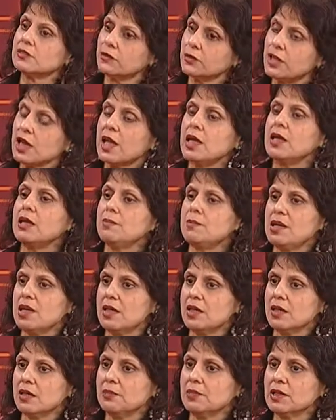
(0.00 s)
for any
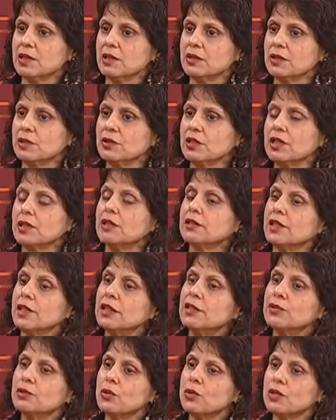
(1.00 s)
media, because you cannot
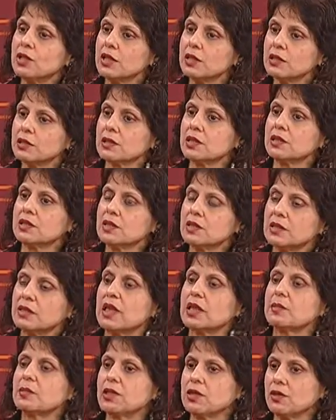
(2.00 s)
ignore a certain
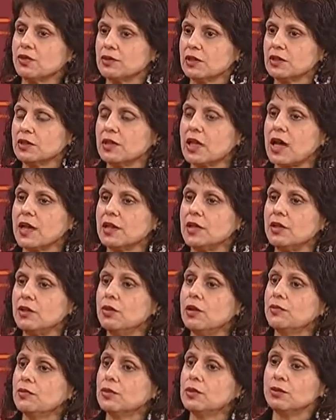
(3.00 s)
segment of society.
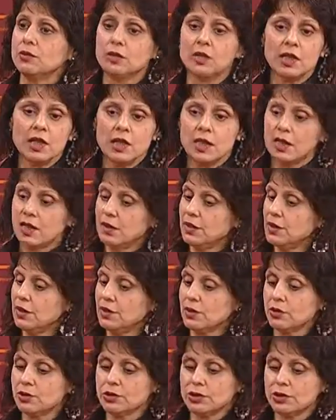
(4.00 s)
You have to
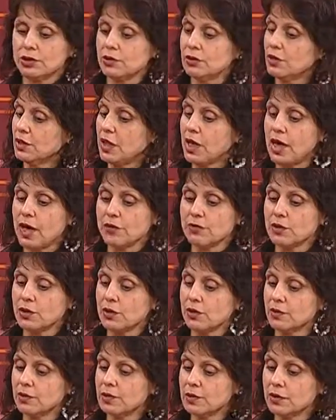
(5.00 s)
have
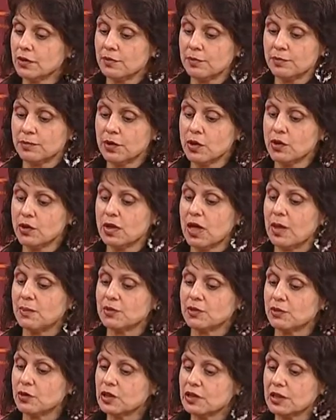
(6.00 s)
your
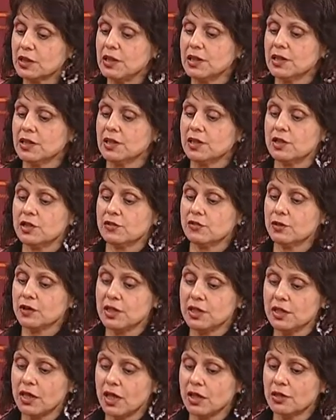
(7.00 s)
programs for seniors, for
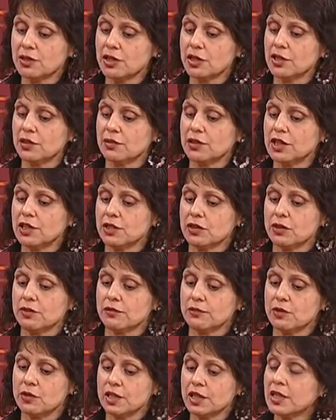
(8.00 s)
young generation,
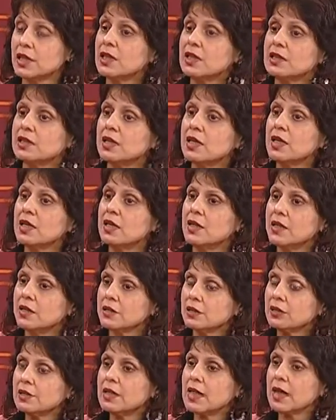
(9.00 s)
for kids,
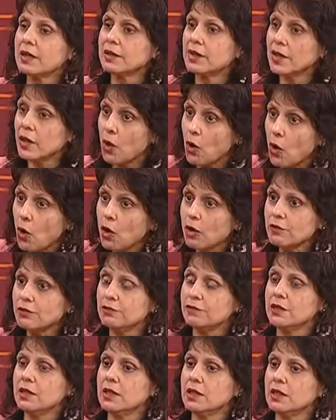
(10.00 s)
so that they all
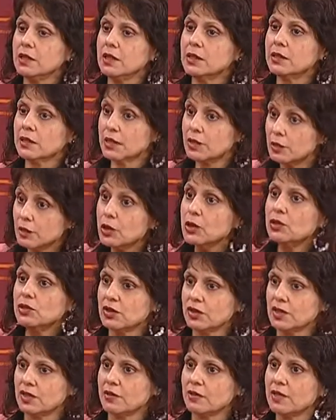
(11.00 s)
feel it's
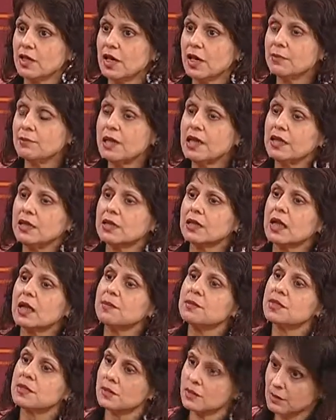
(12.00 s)
inclusive. And many
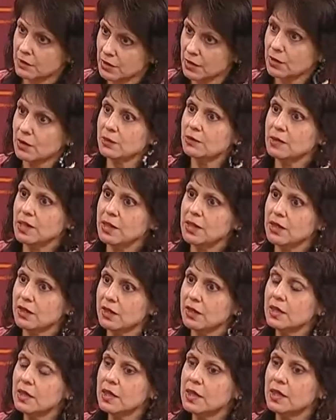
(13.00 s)
times media